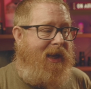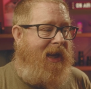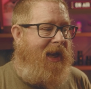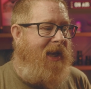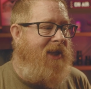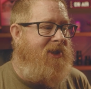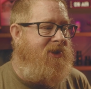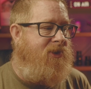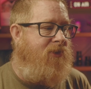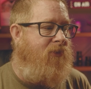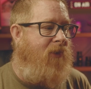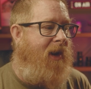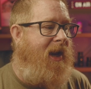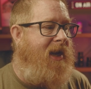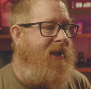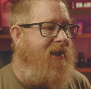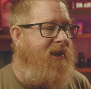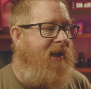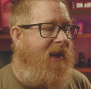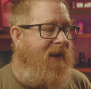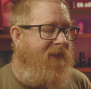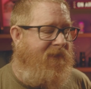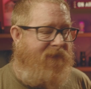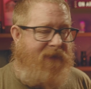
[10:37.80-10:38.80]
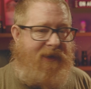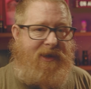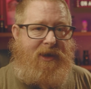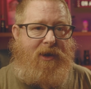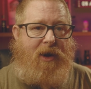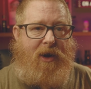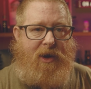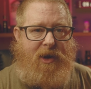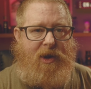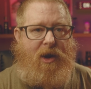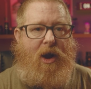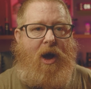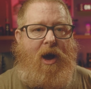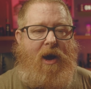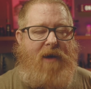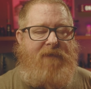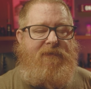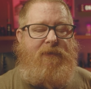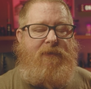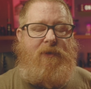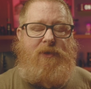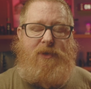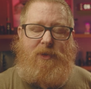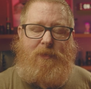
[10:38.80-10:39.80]
It's great, flick it on and
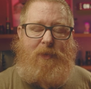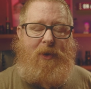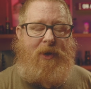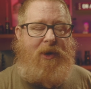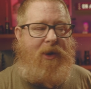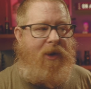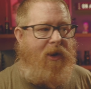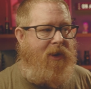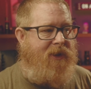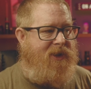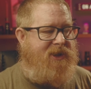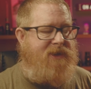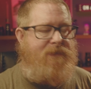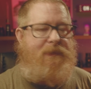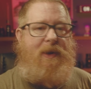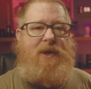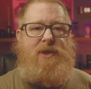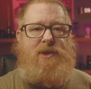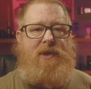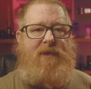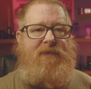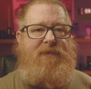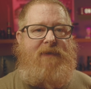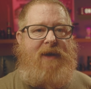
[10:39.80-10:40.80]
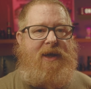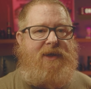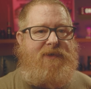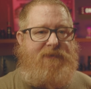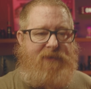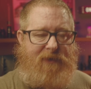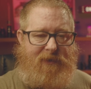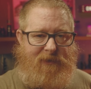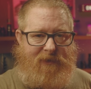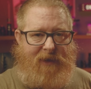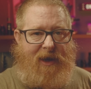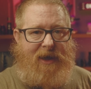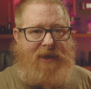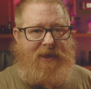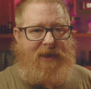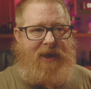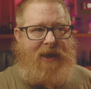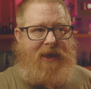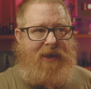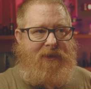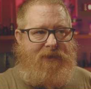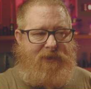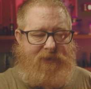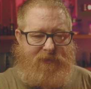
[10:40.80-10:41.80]
off, or to put it on the special effects for
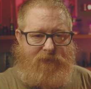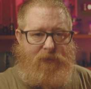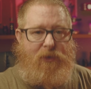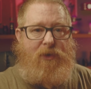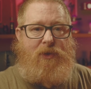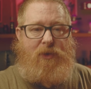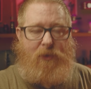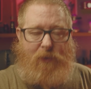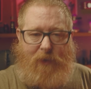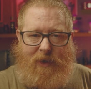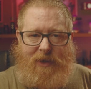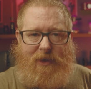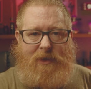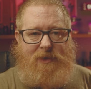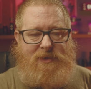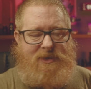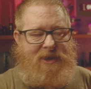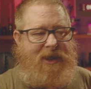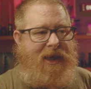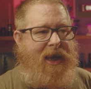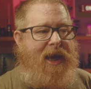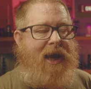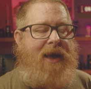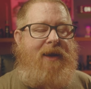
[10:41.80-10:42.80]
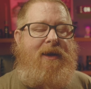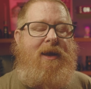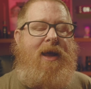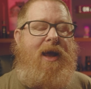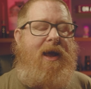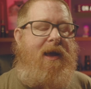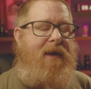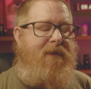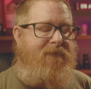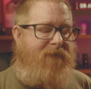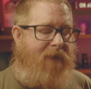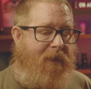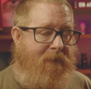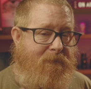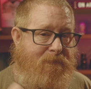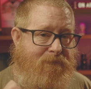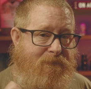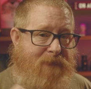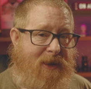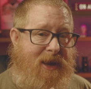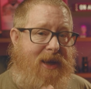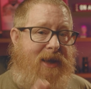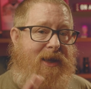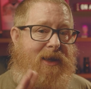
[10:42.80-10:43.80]
lightning through the windows again. For
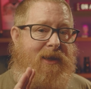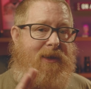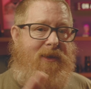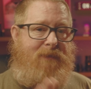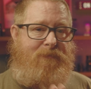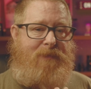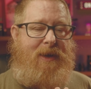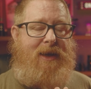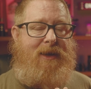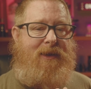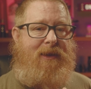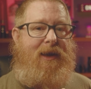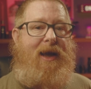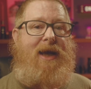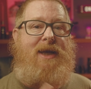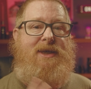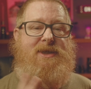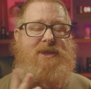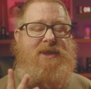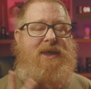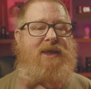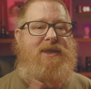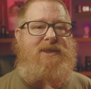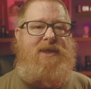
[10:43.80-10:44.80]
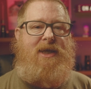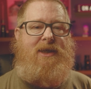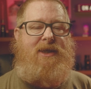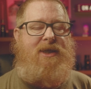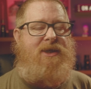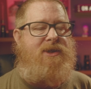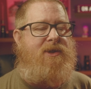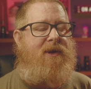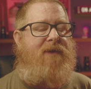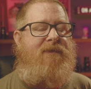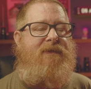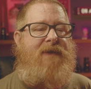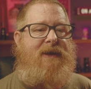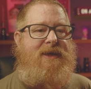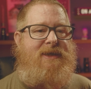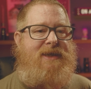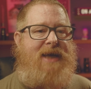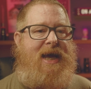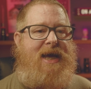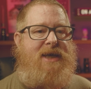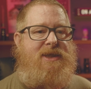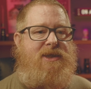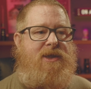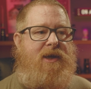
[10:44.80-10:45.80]
big lights, things like this are
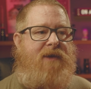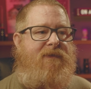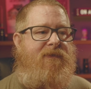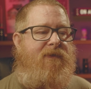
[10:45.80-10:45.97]
fantastic.